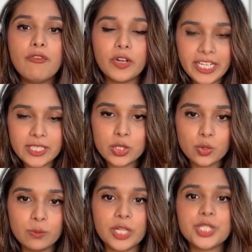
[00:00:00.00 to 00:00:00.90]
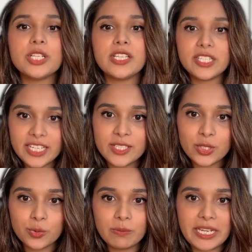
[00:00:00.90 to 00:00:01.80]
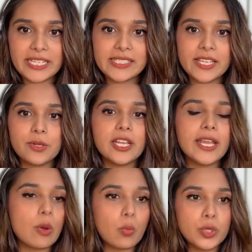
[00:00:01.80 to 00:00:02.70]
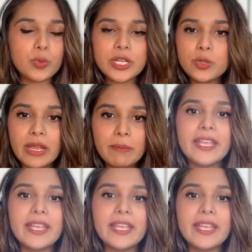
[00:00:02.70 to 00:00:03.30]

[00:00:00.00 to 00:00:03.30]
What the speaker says: for kids' toothbrushes and kids' toothpaste, and you're like, which one do I